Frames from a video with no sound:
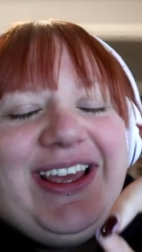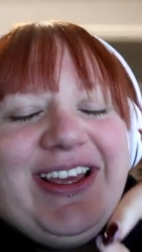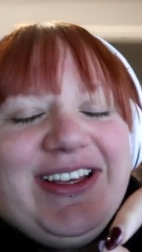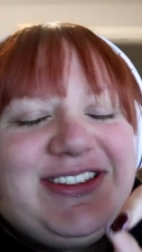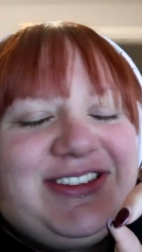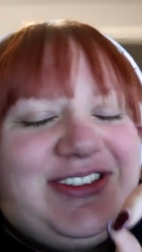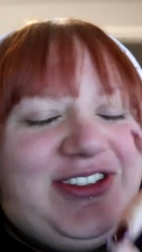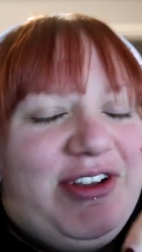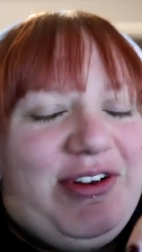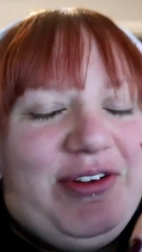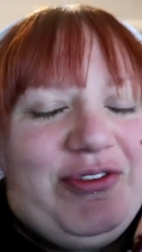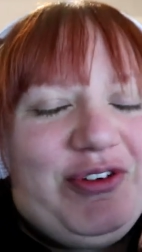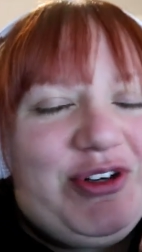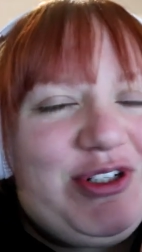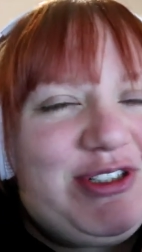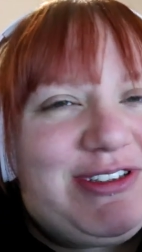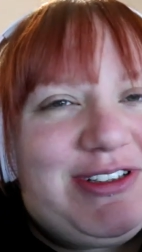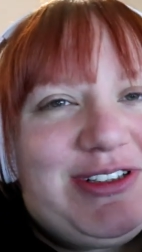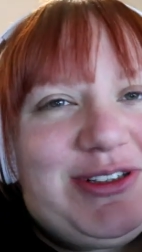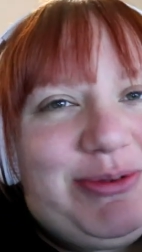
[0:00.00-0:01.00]
it's not a
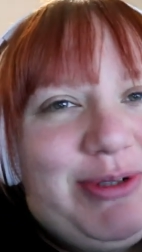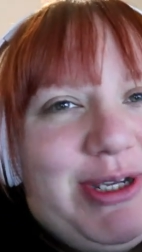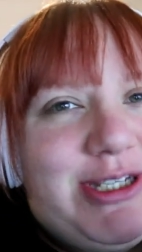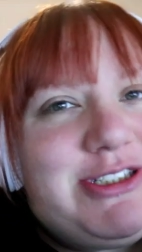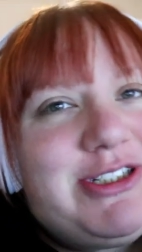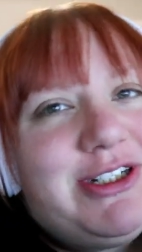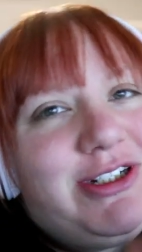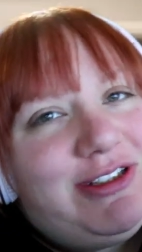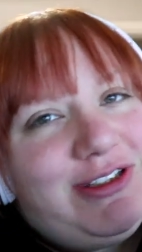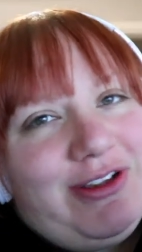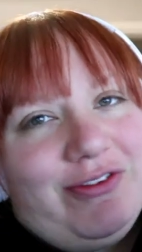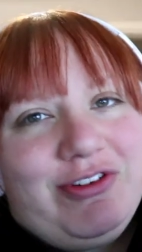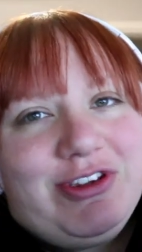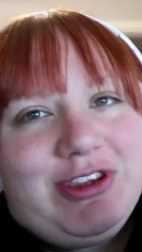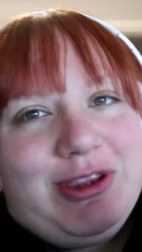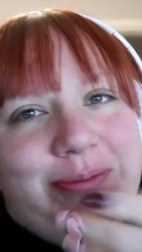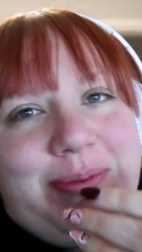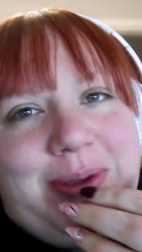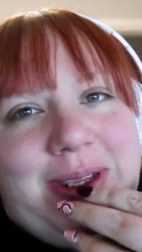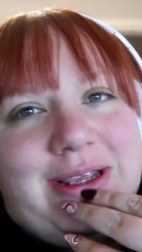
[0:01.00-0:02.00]
funny situation because
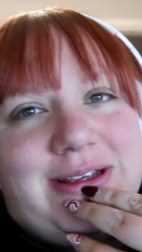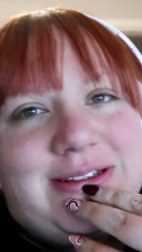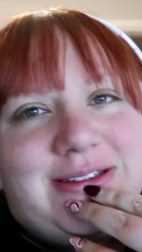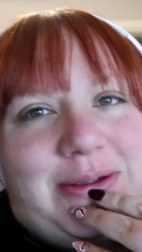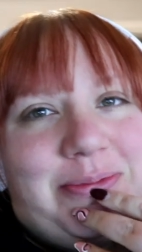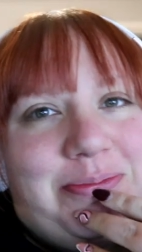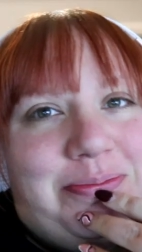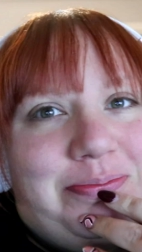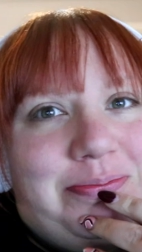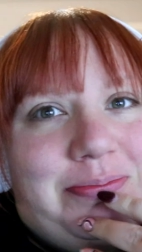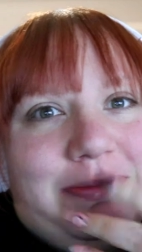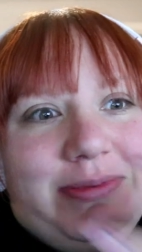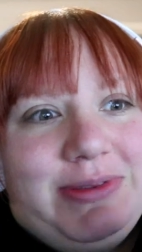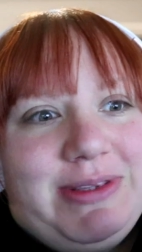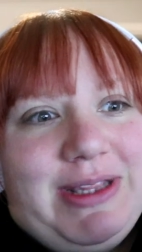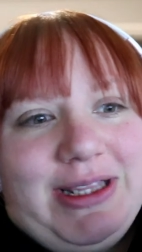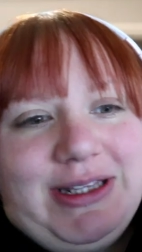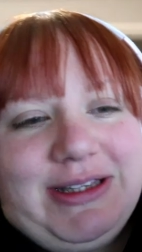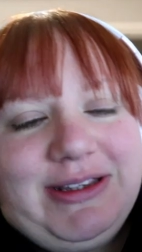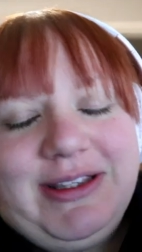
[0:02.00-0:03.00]
obviously Peeta's in,
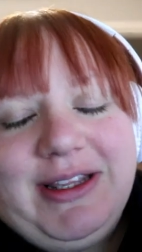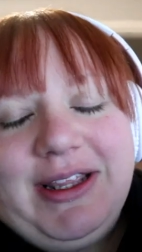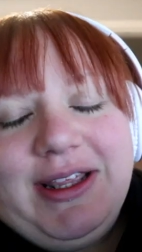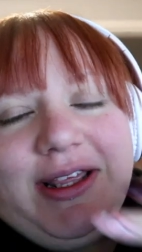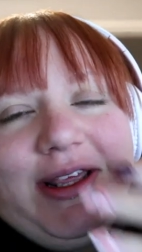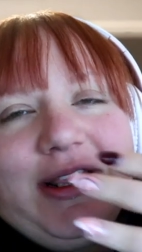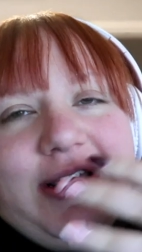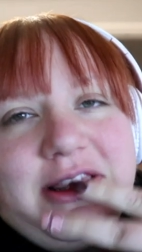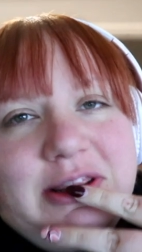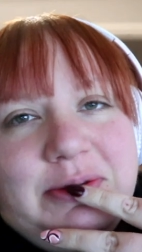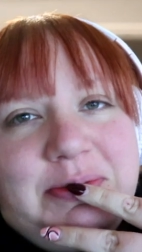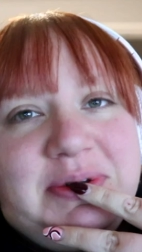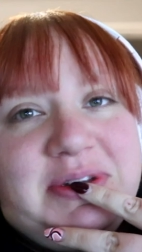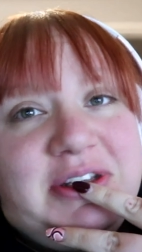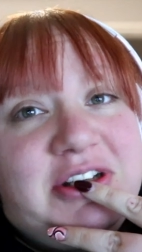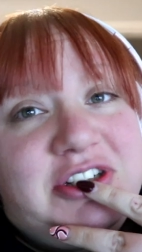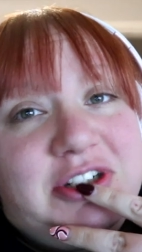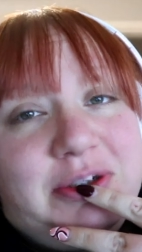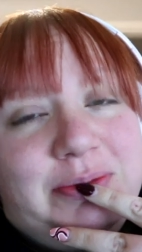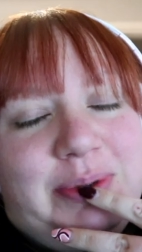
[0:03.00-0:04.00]
in the
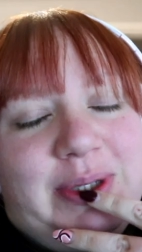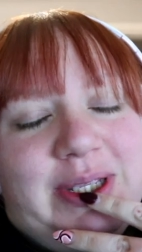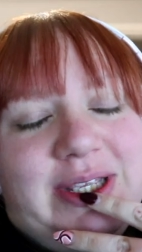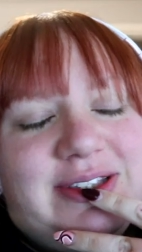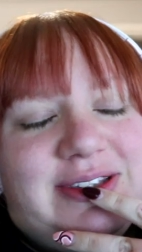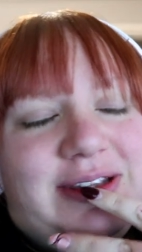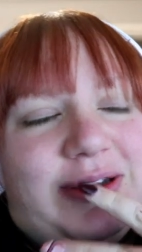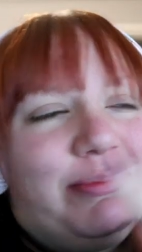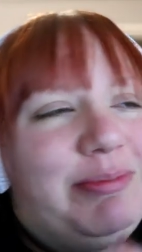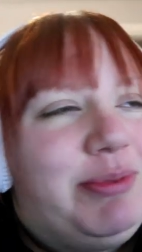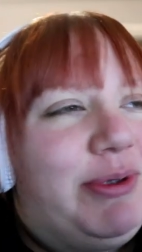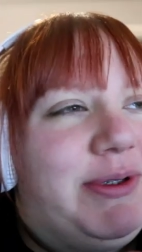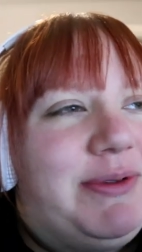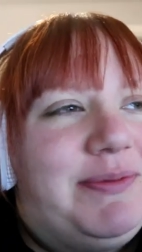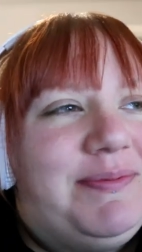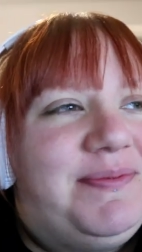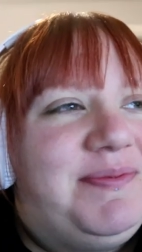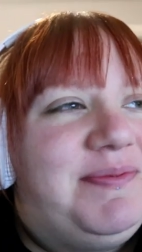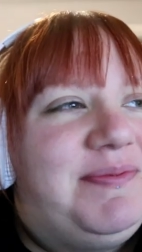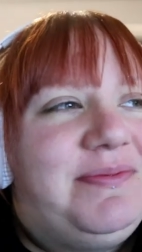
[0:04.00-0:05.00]
position Peeta's in but
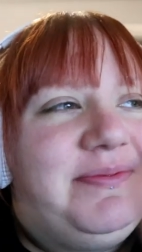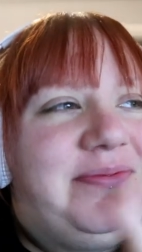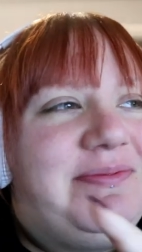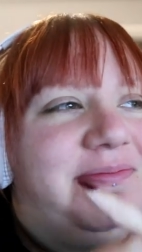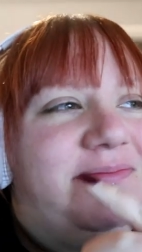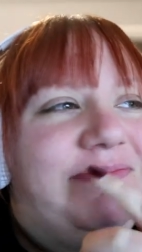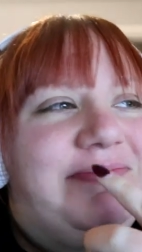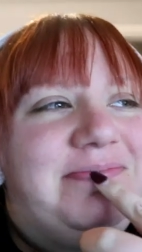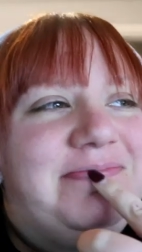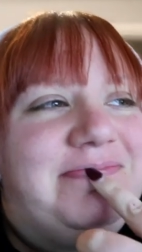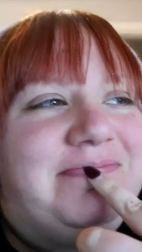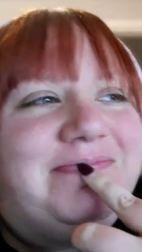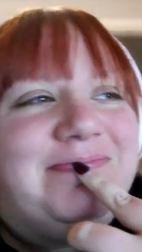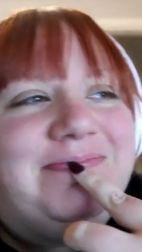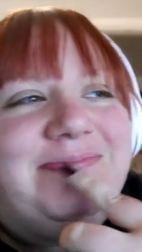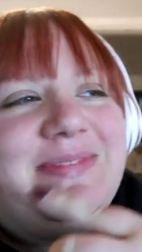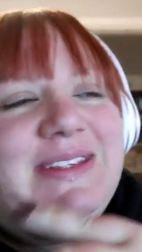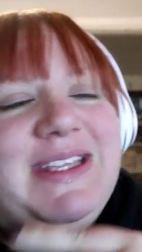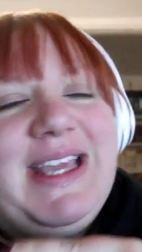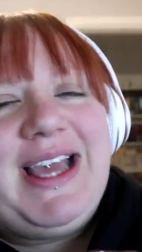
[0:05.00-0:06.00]

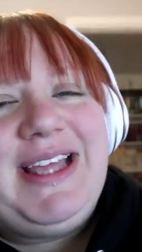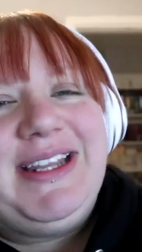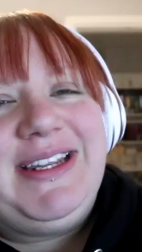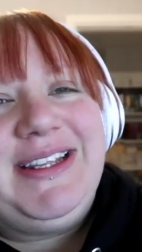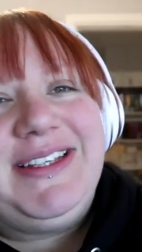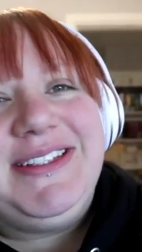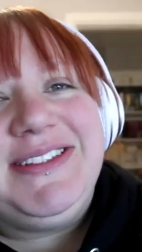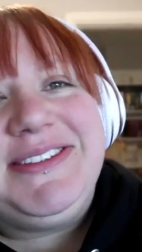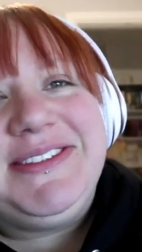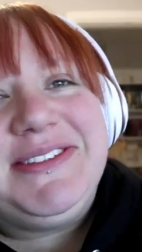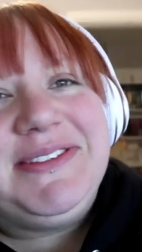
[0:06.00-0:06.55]
Katniss.